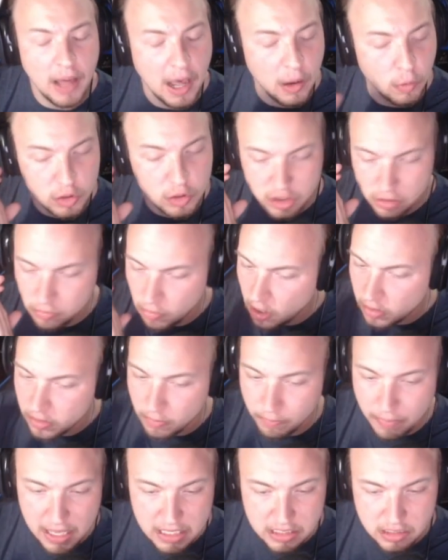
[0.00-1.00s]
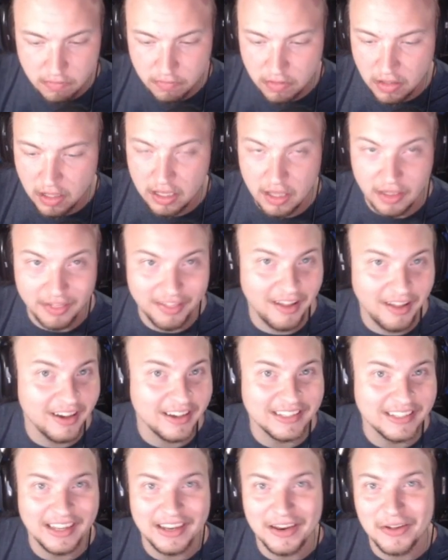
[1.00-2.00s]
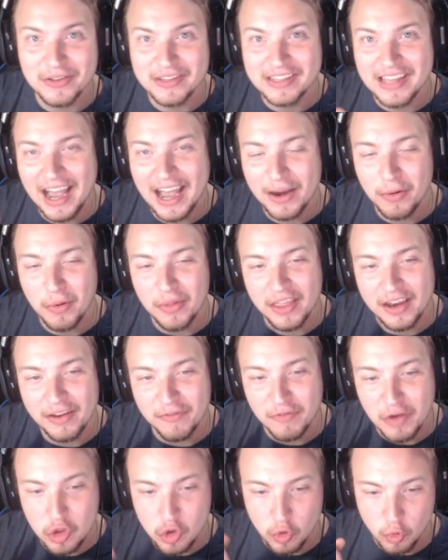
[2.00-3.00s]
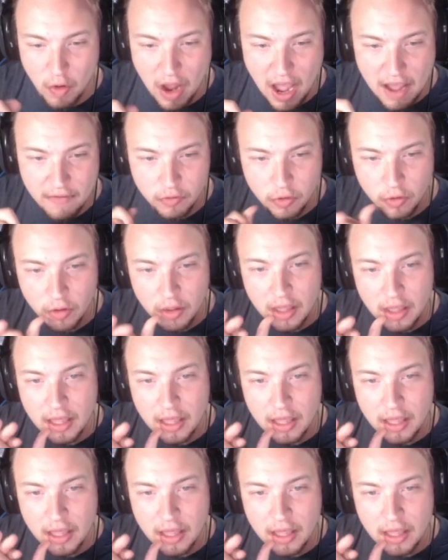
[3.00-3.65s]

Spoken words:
I wish him all the best of luck as long as they don't sign with a division rival.